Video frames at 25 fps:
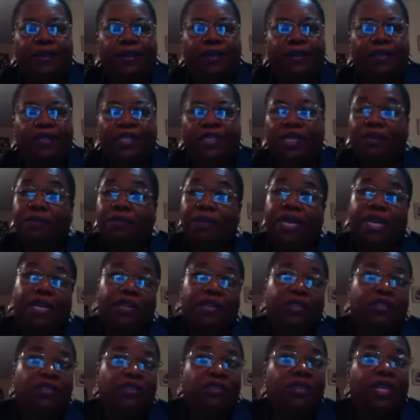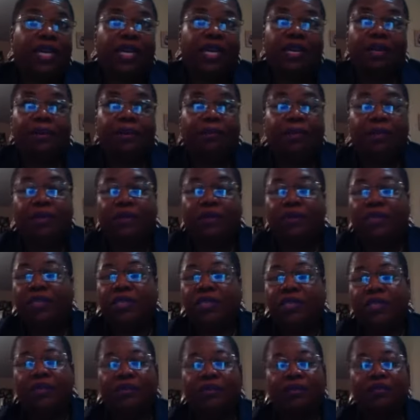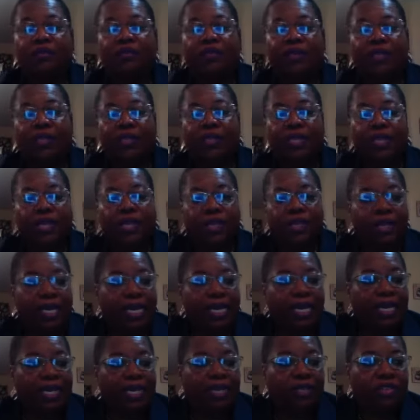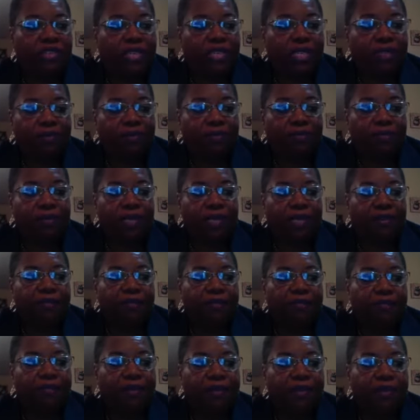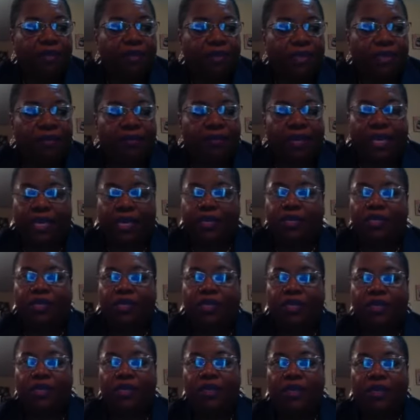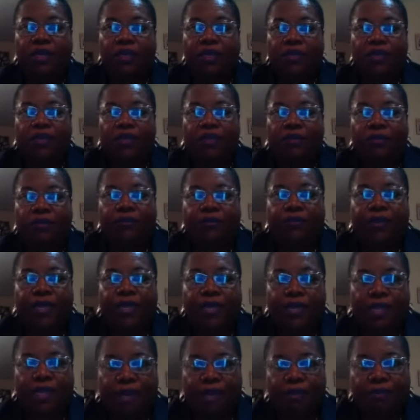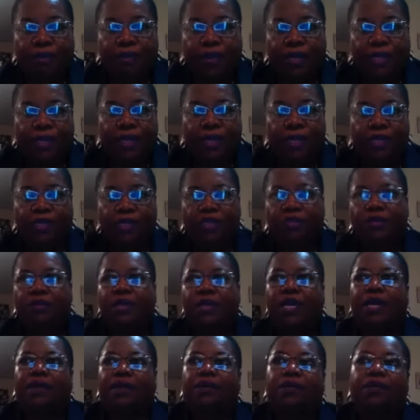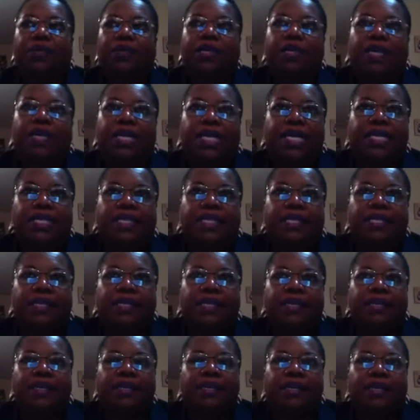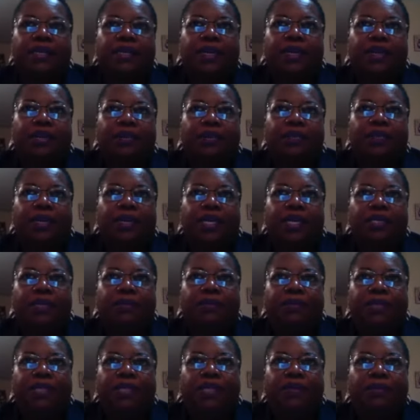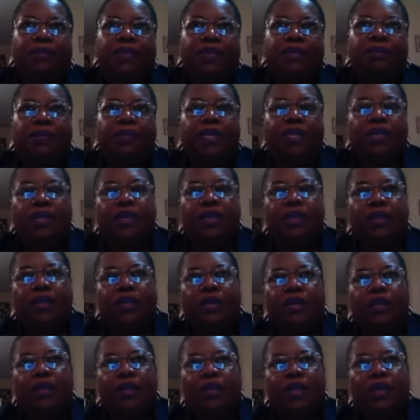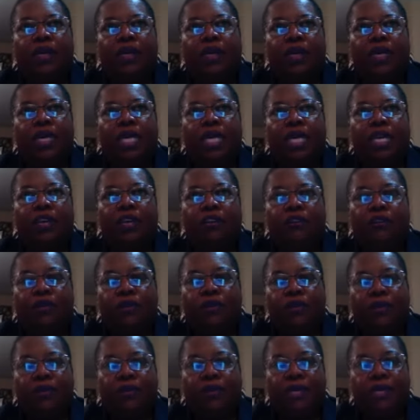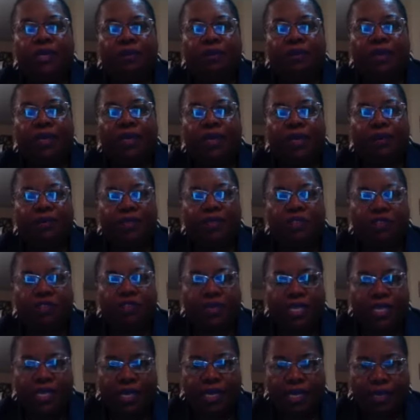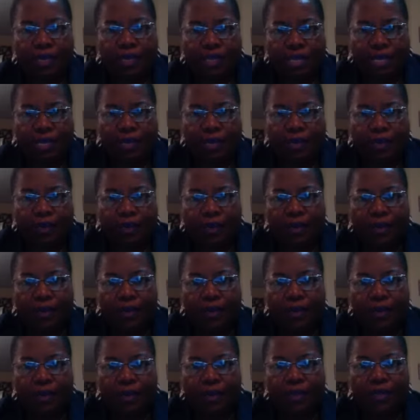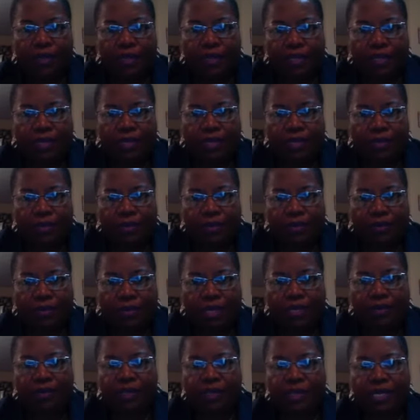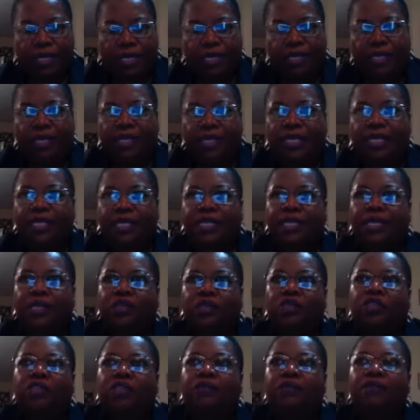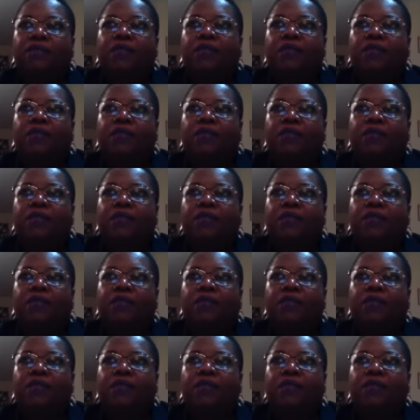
There's some days you get up and you just don't feel that energy, a burst of energy. You don't feel that brilliance around what it is that you want to be doing. But if you're going to become strategic, and this is one of the things that I teach,